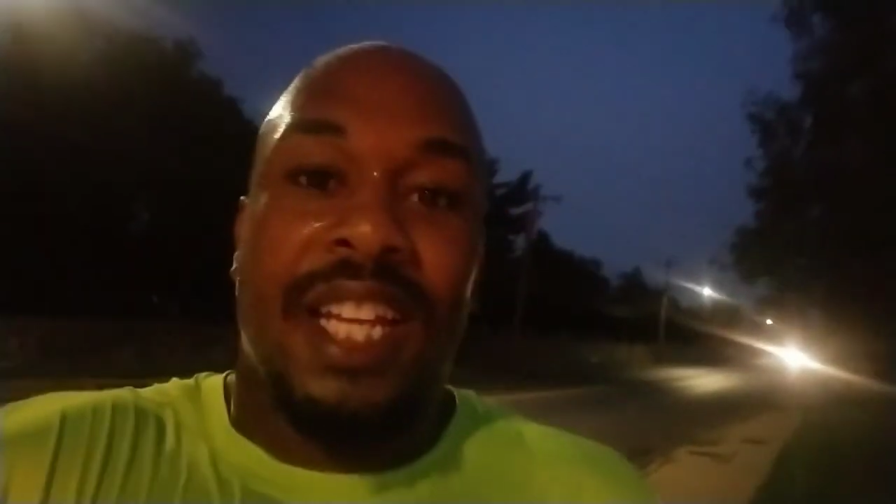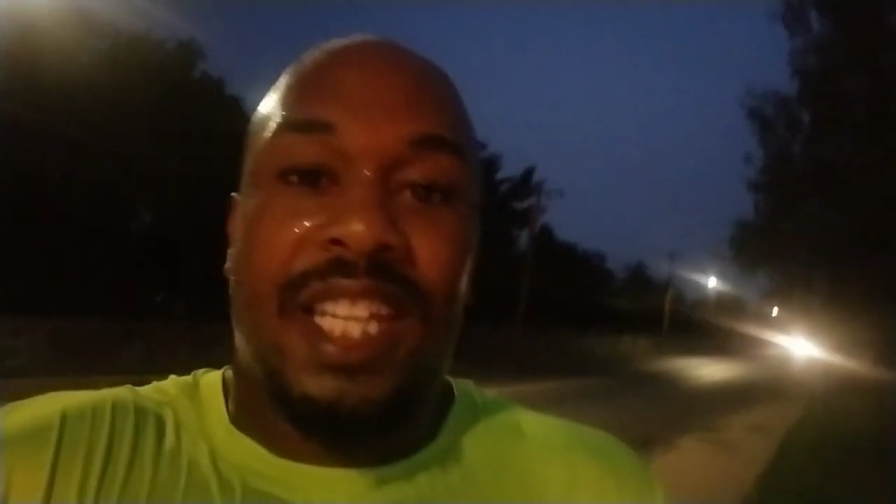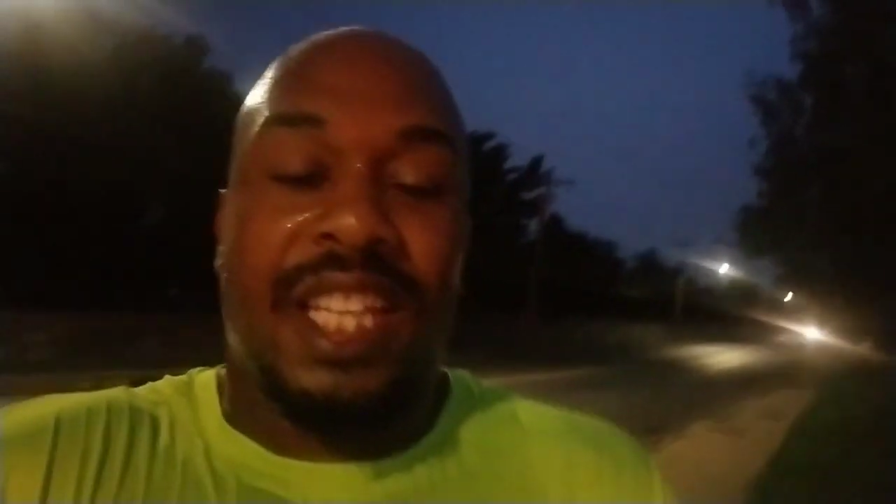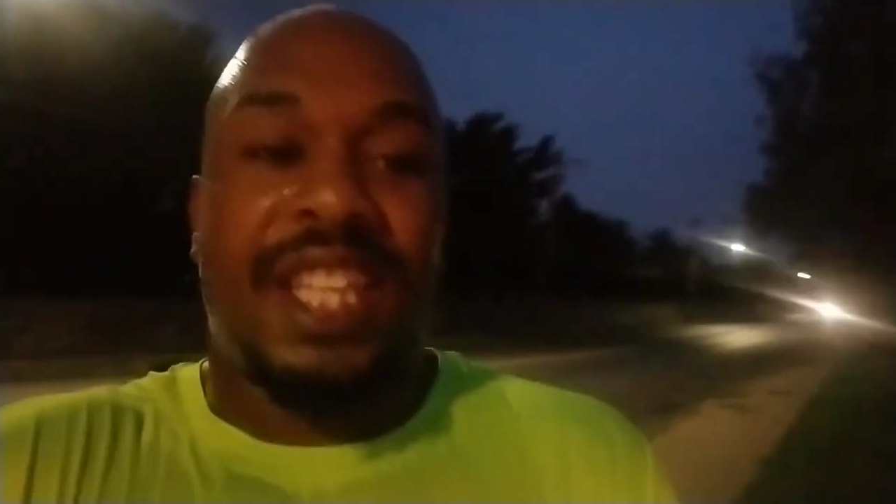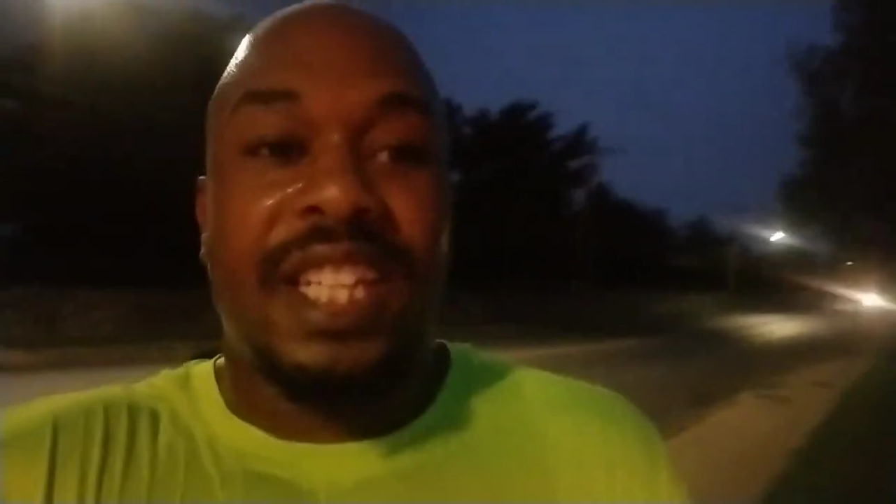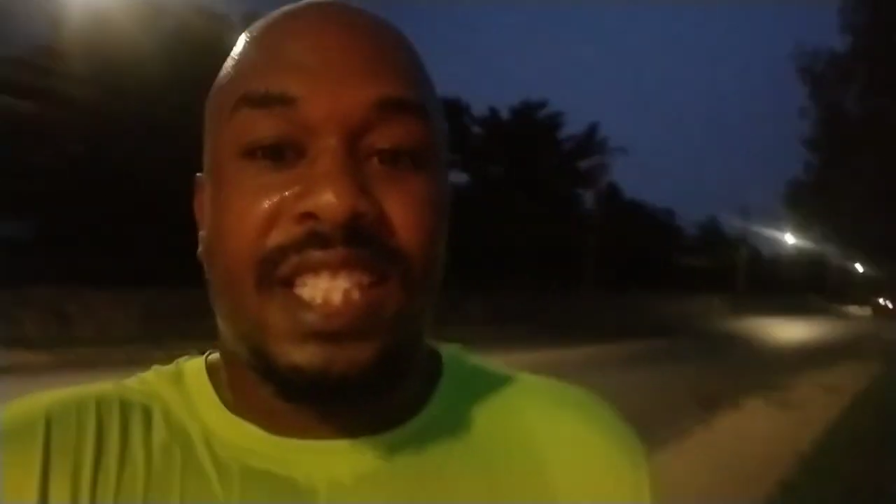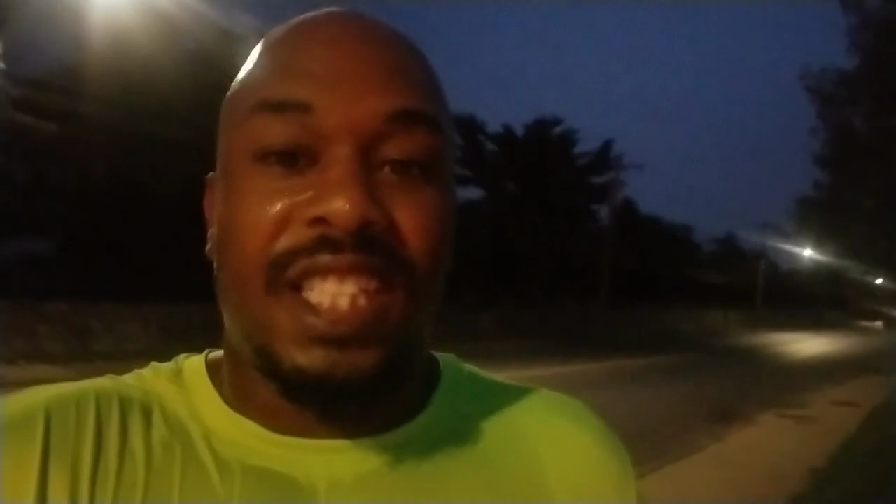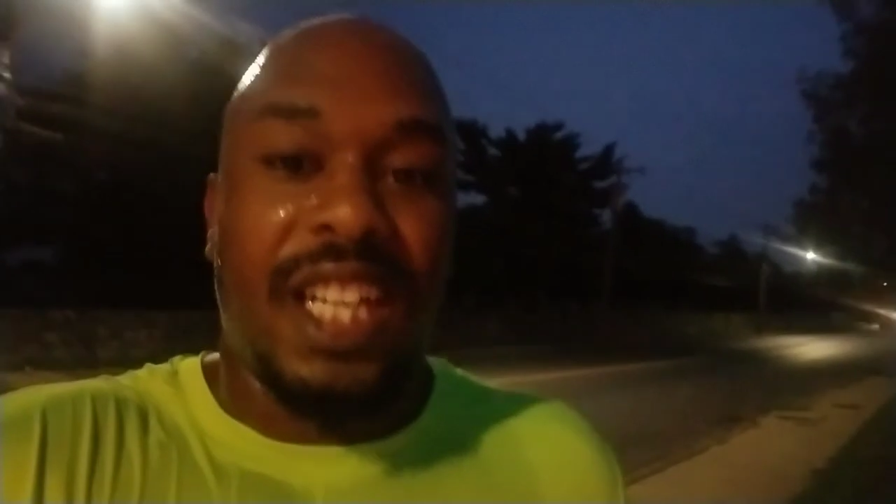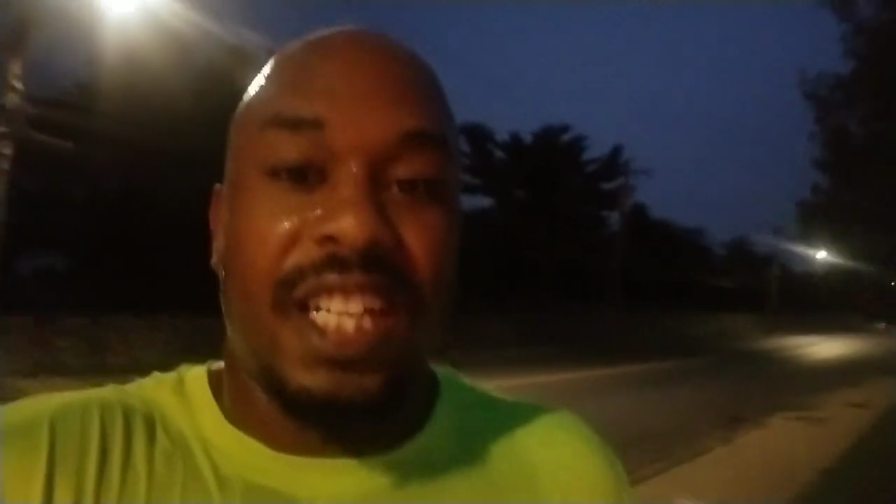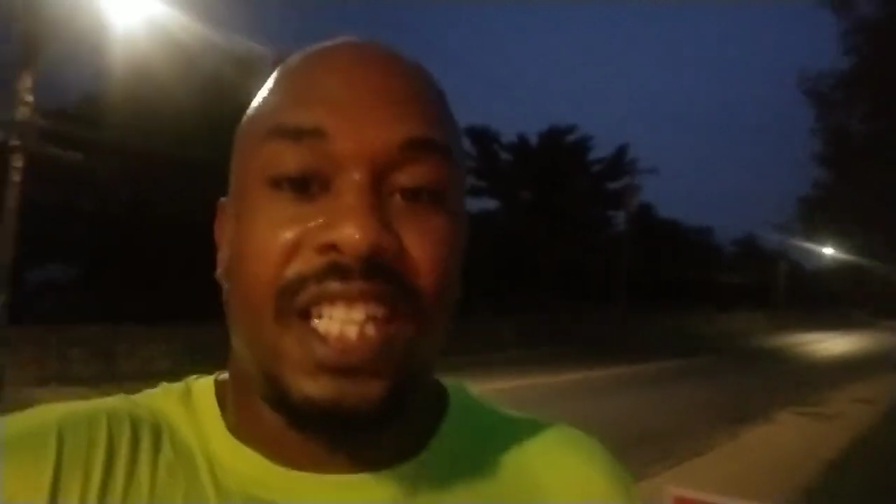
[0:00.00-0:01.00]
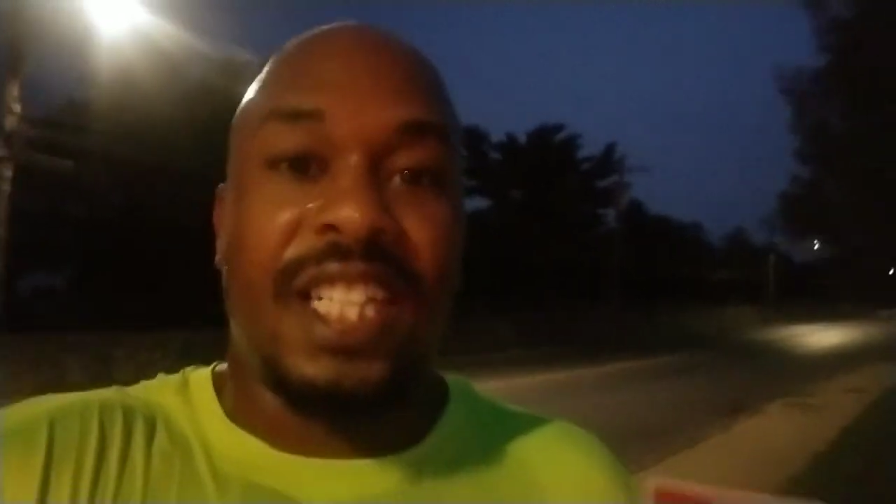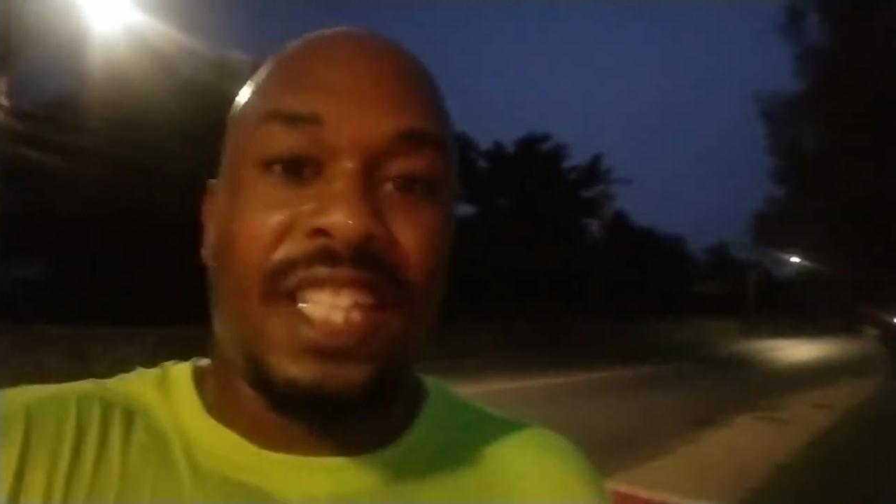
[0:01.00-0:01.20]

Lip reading: get things done,